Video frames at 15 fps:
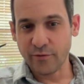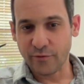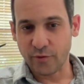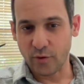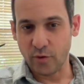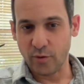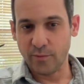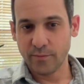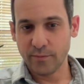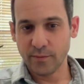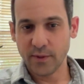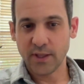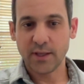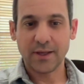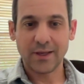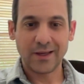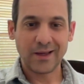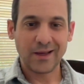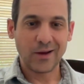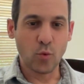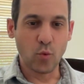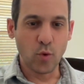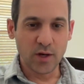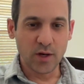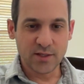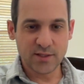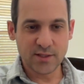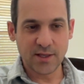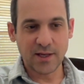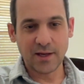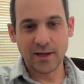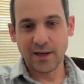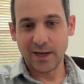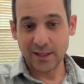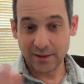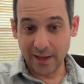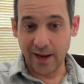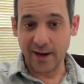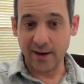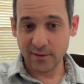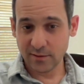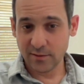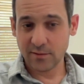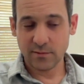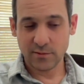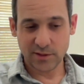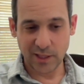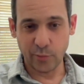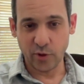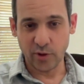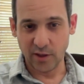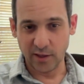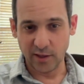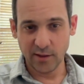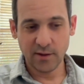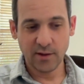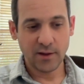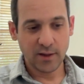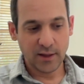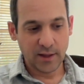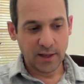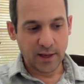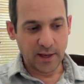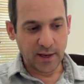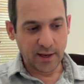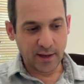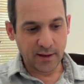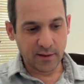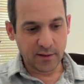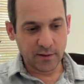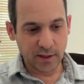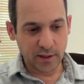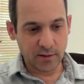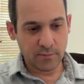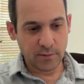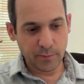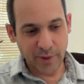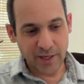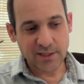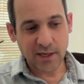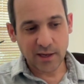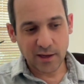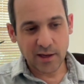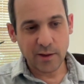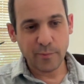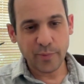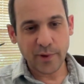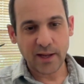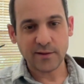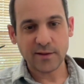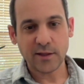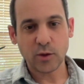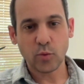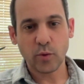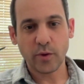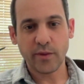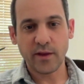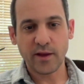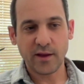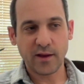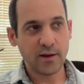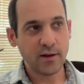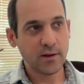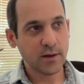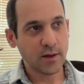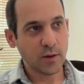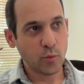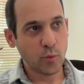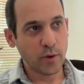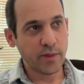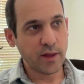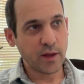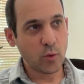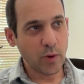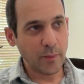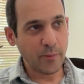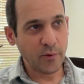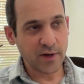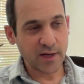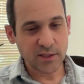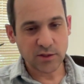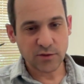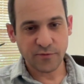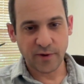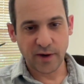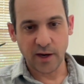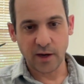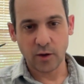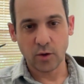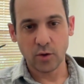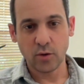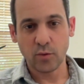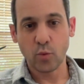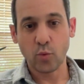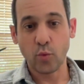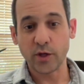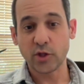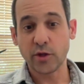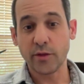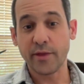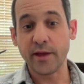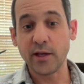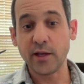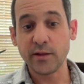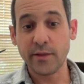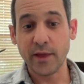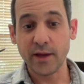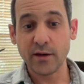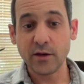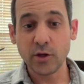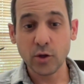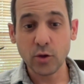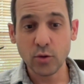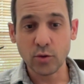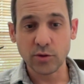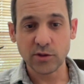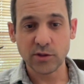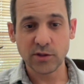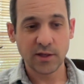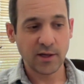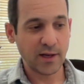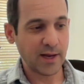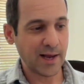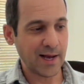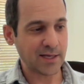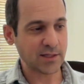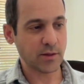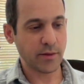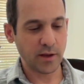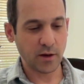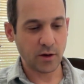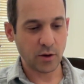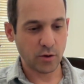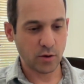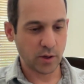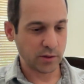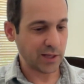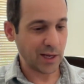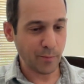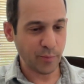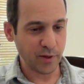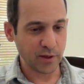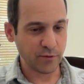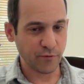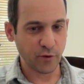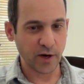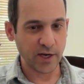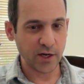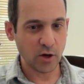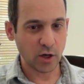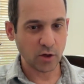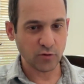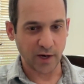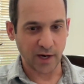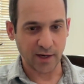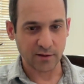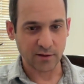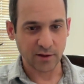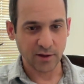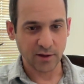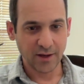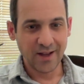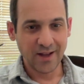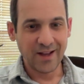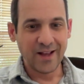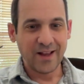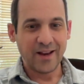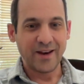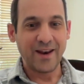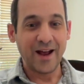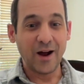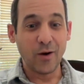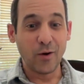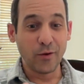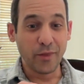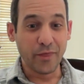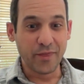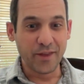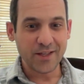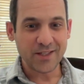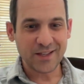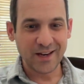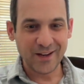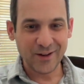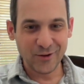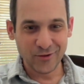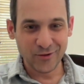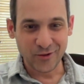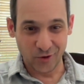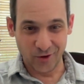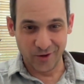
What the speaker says: firm was attacked separately and basically implanted with a weaponized file, which they then used as their template for any contract. Now, this legal